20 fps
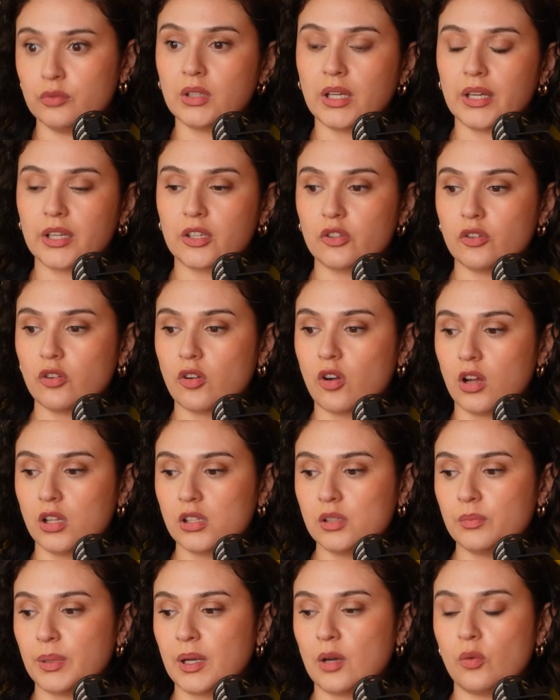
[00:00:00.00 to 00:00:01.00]
Like, you're
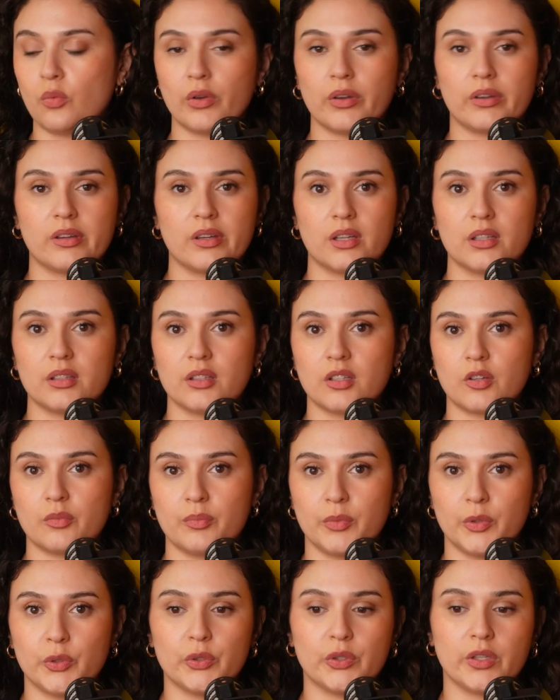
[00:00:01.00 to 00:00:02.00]
all about working in the
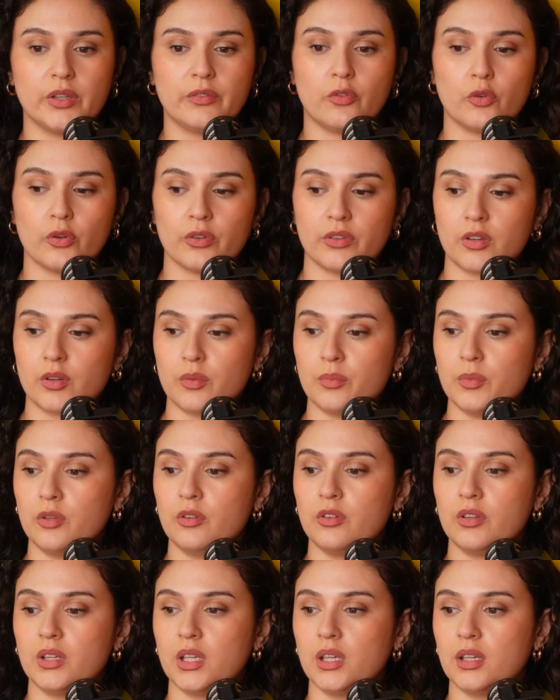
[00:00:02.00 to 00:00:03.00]
community for the
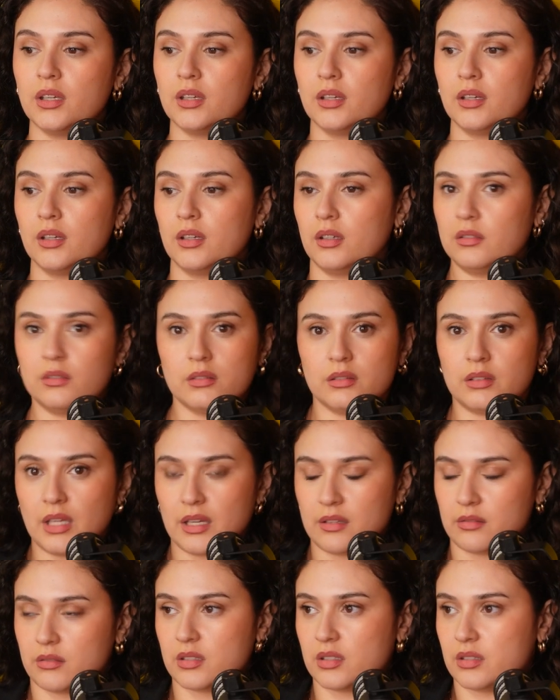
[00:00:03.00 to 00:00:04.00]
community.
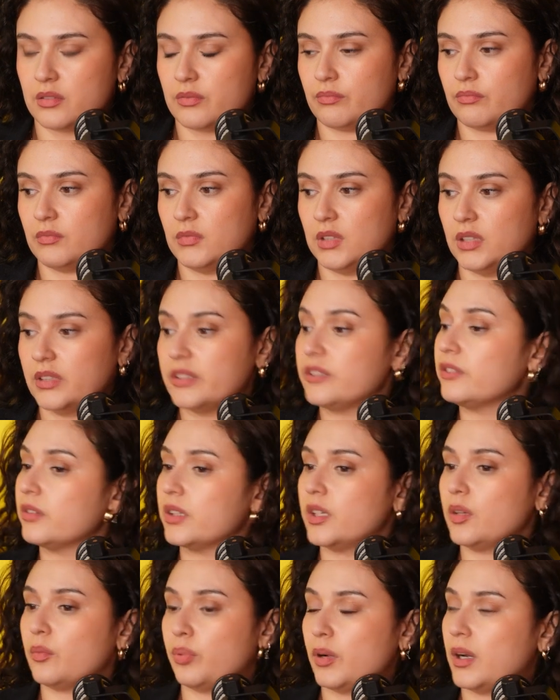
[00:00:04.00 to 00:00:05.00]
That's
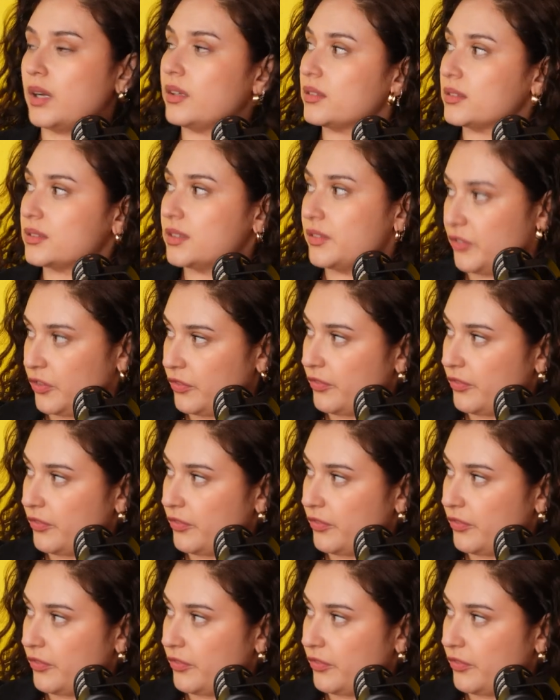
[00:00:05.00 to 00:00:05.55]
literally a product of your